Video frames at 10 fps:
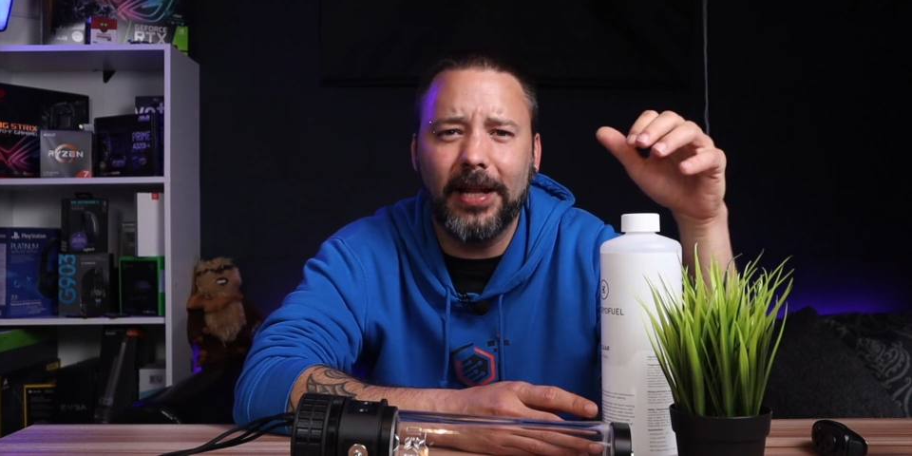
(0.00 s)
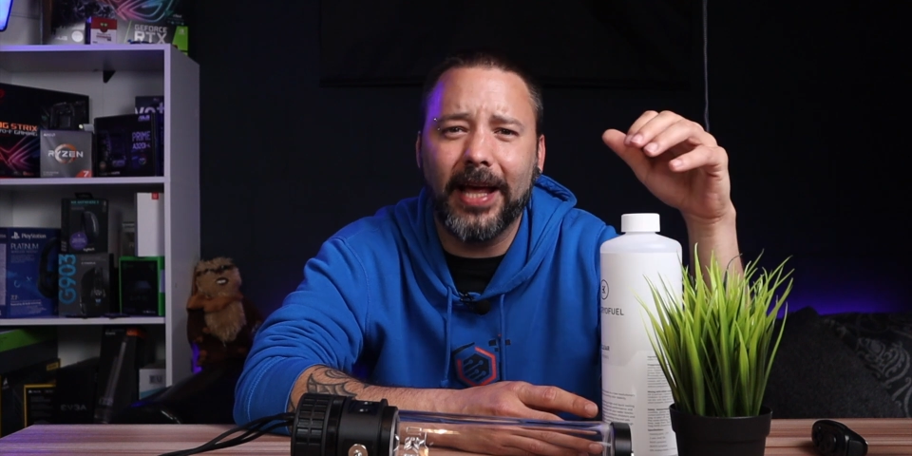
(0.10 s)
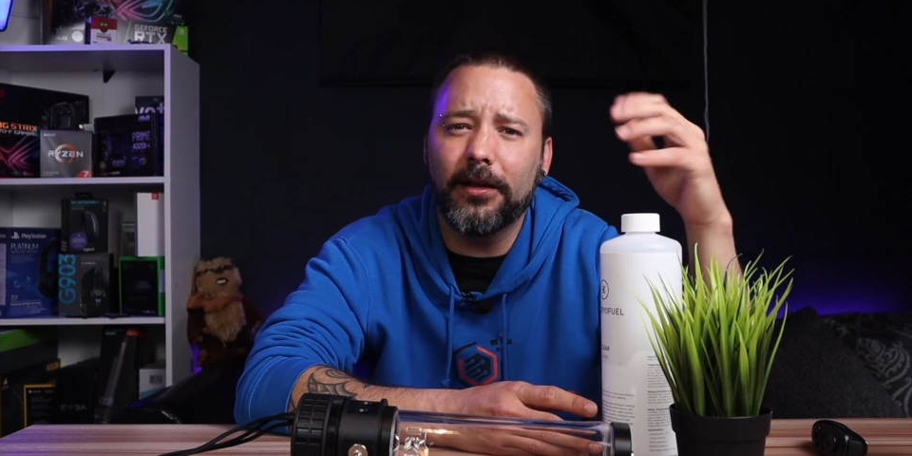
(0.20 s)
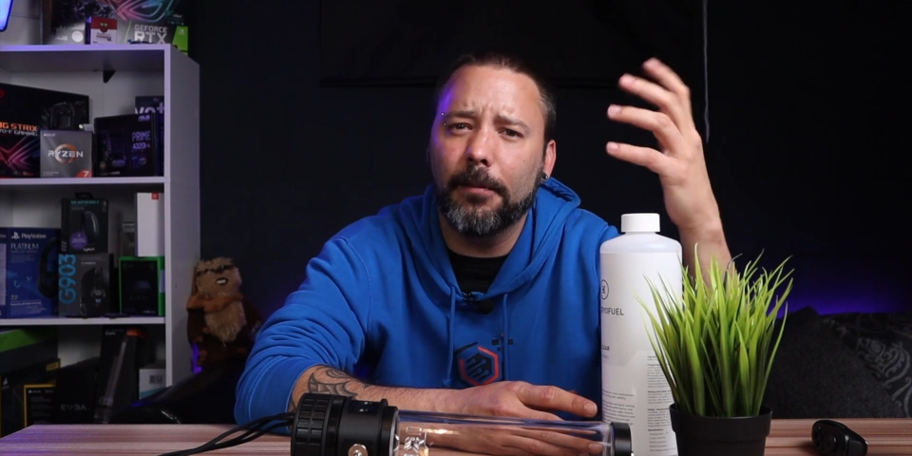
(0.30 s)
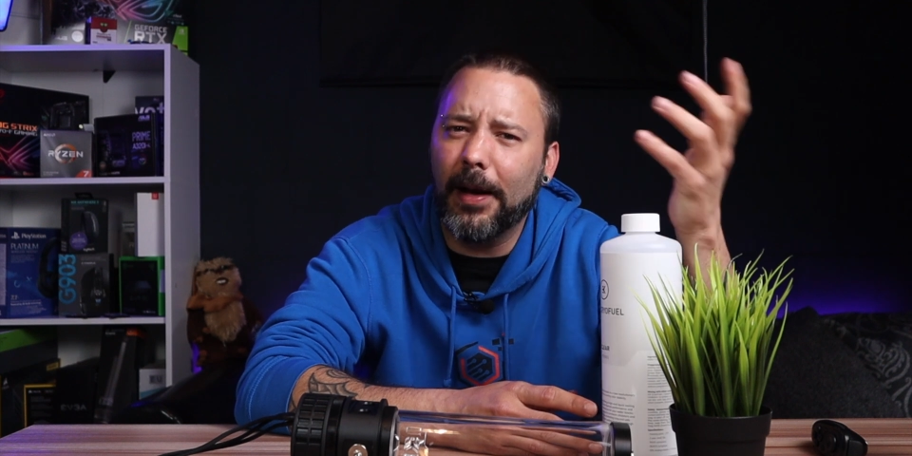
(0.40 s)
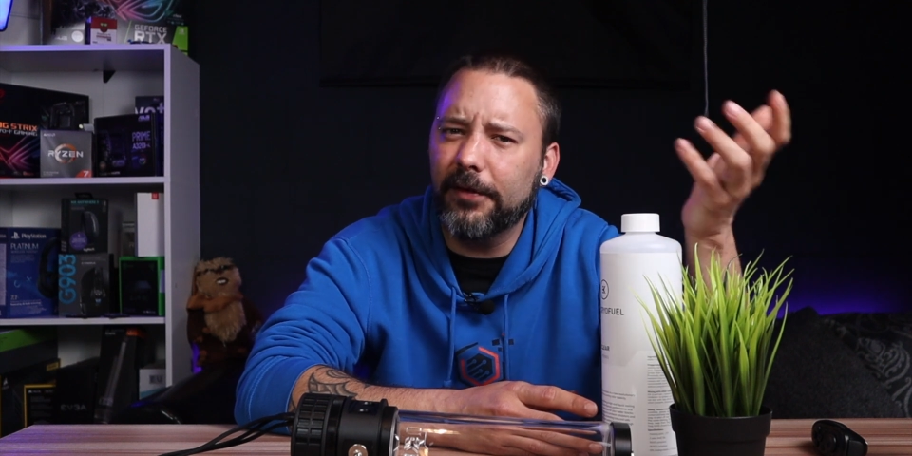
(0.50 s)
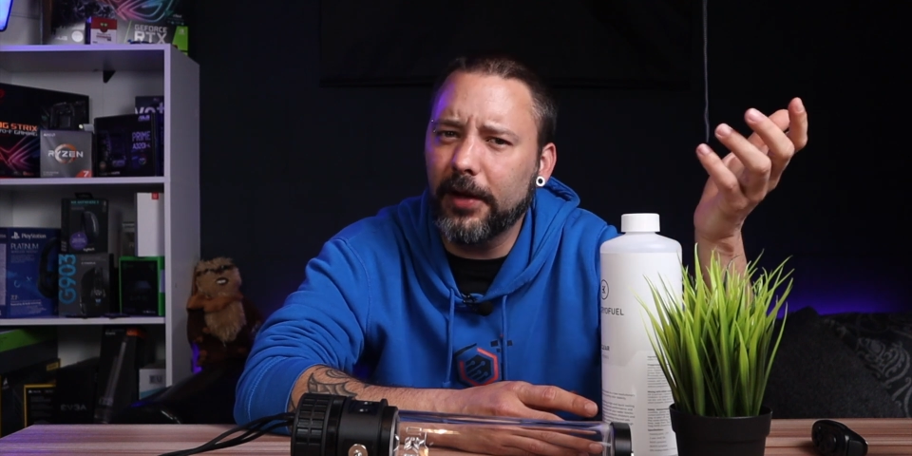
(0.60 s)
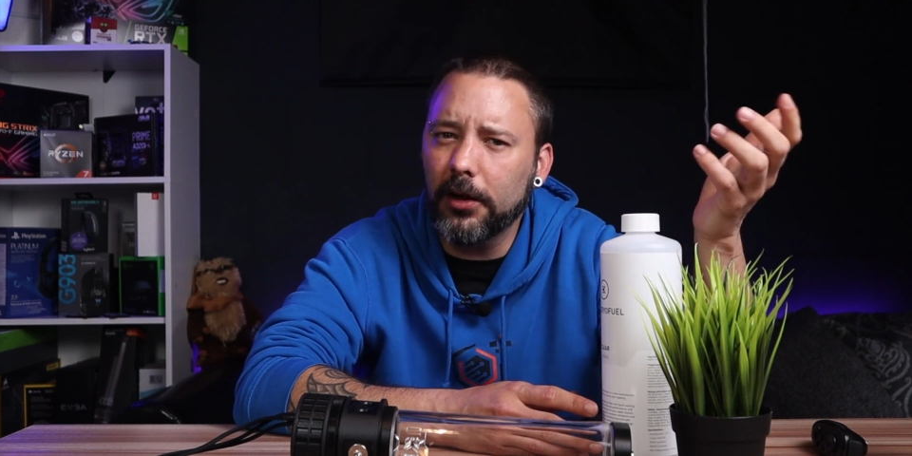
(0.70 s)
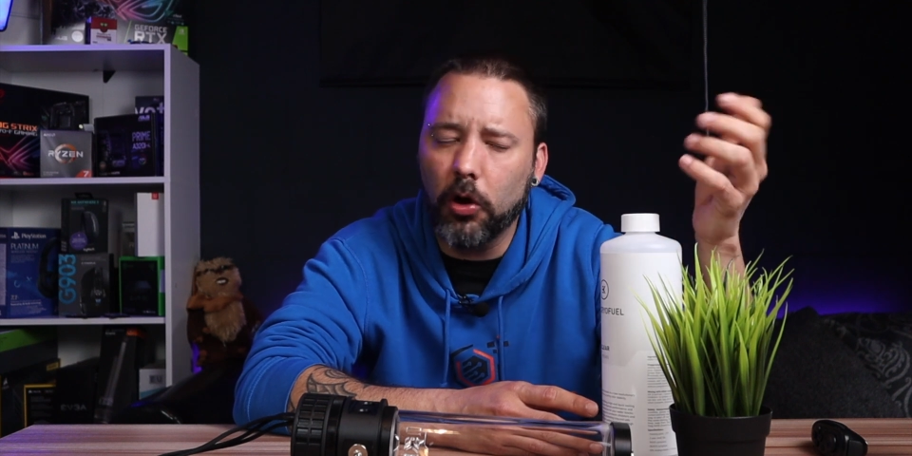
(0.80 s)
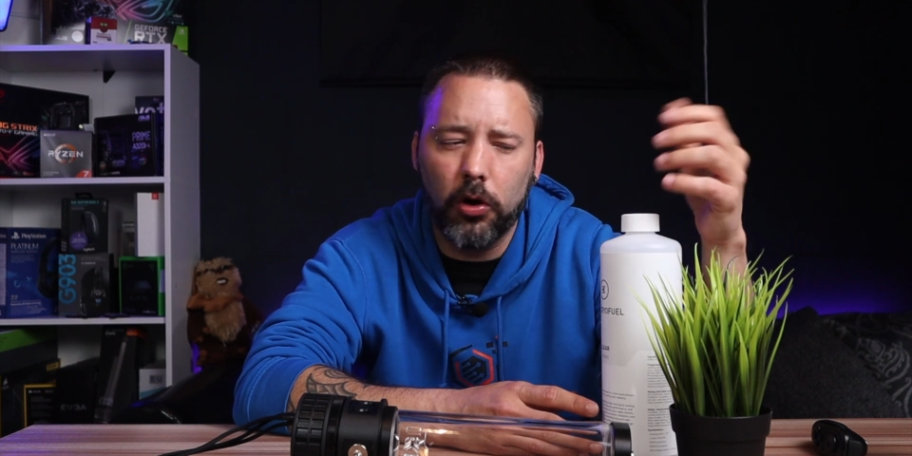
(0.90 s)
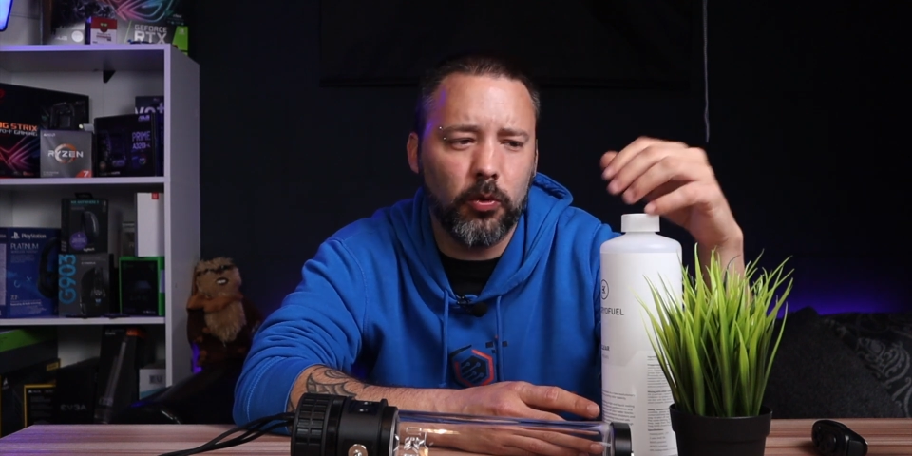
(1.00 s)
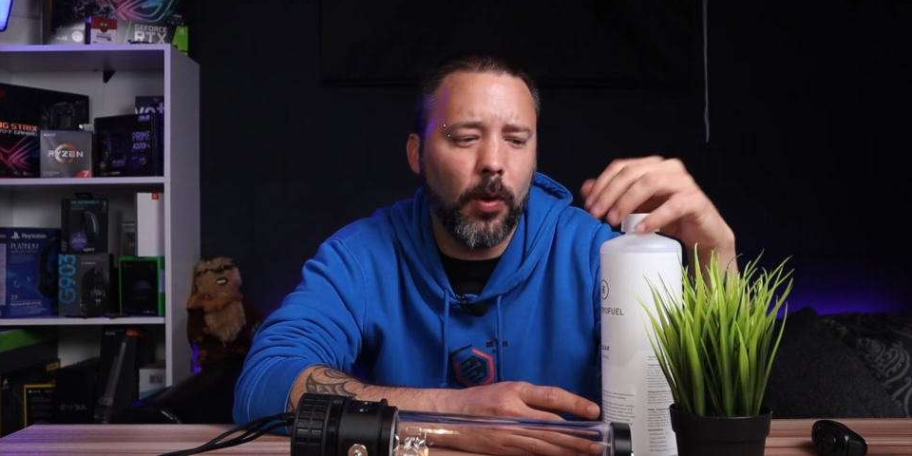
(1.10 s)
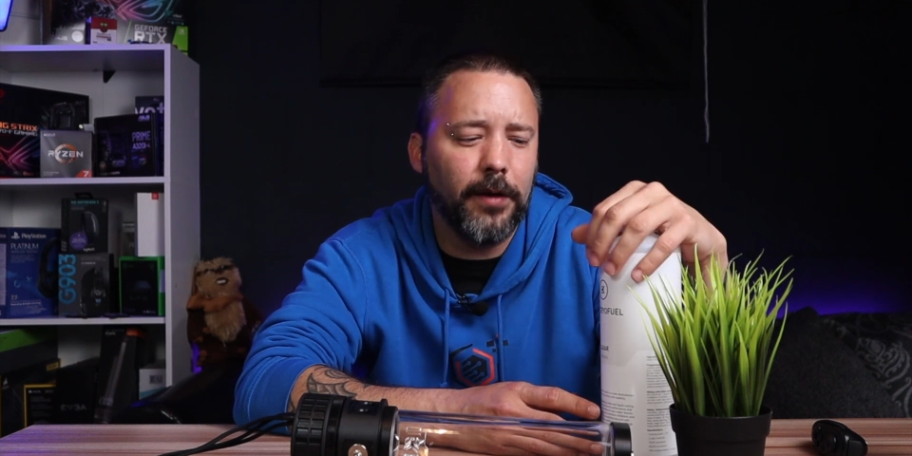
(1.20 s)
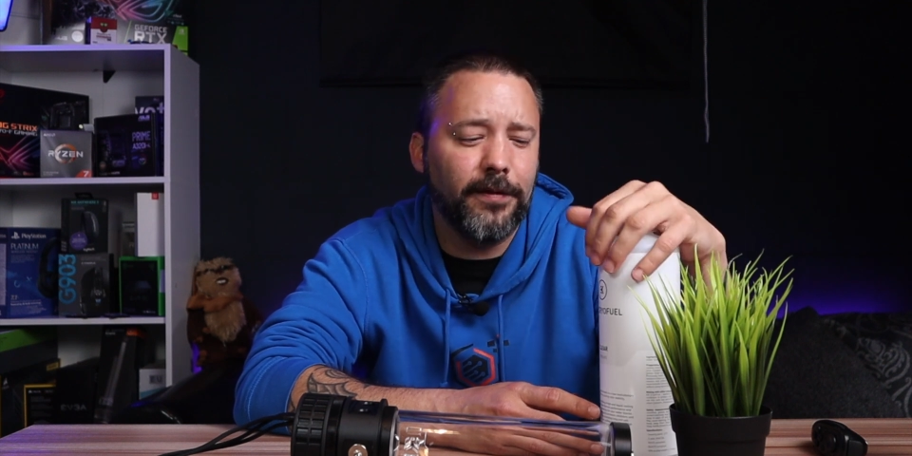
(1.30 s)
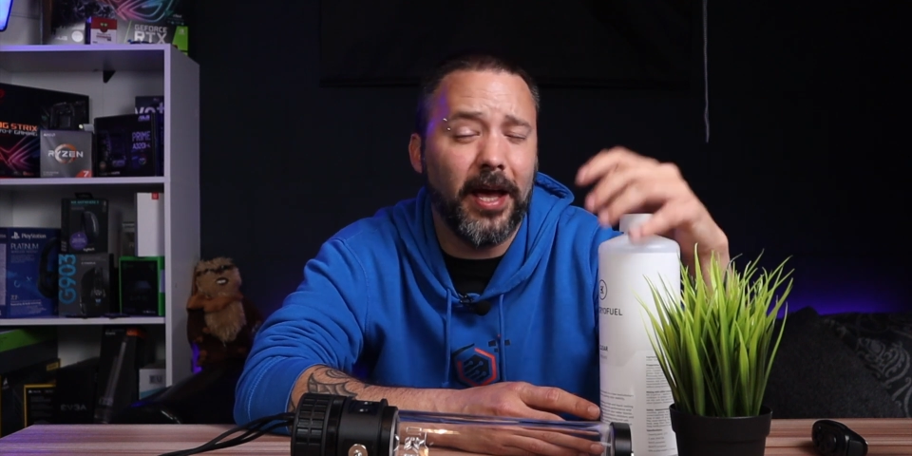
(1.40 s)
like the pastel colored ones.